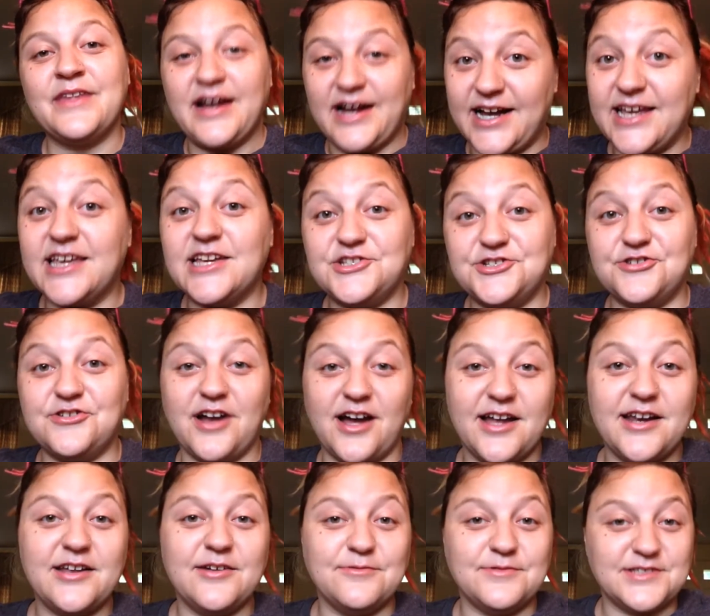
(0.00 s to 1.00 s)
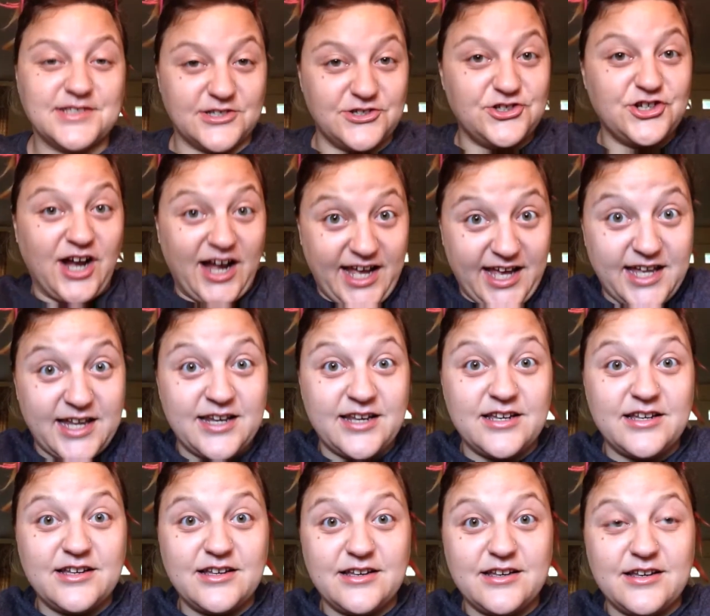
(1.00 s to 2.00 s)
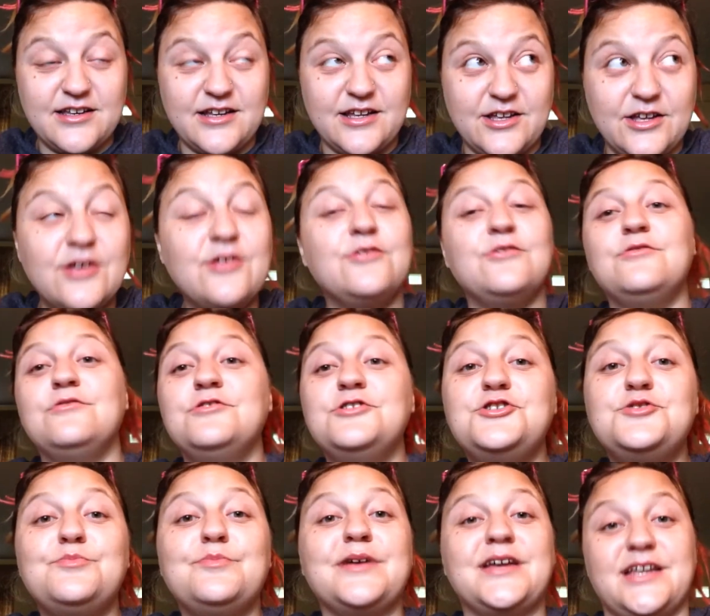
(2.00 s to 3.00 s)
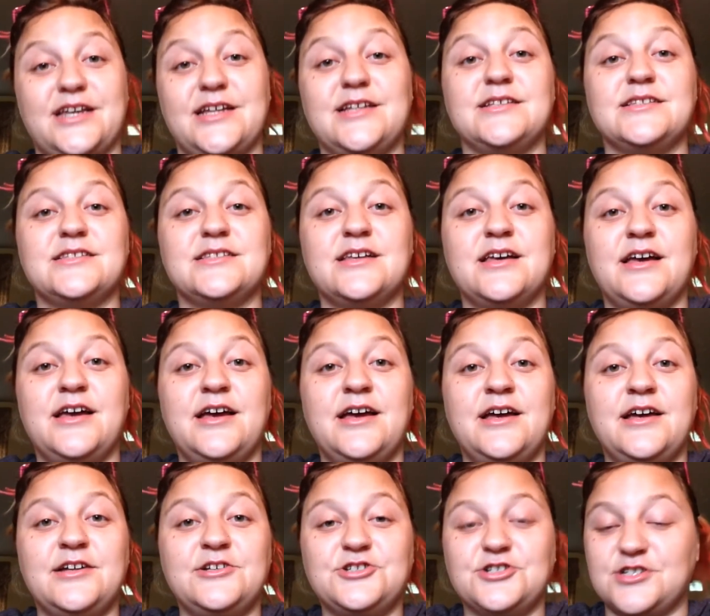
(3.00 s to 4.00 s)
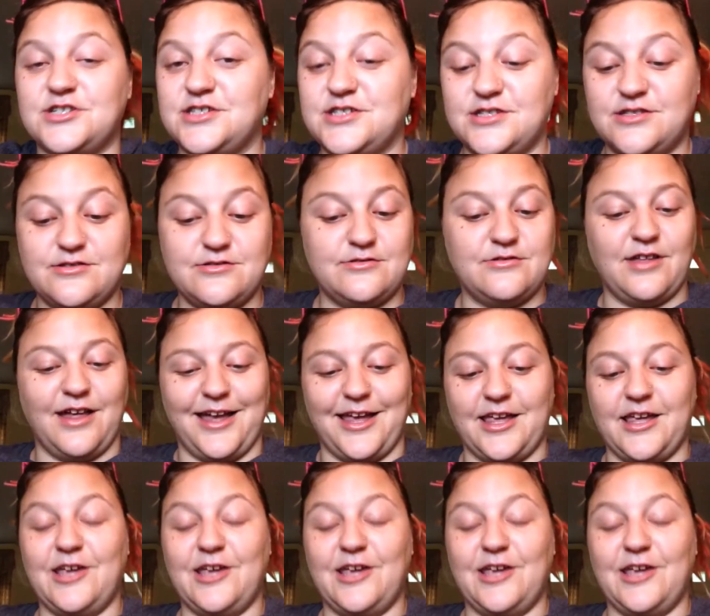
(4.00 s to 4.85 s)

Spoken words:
I kid you not, it was a giant, huge penis, just, like,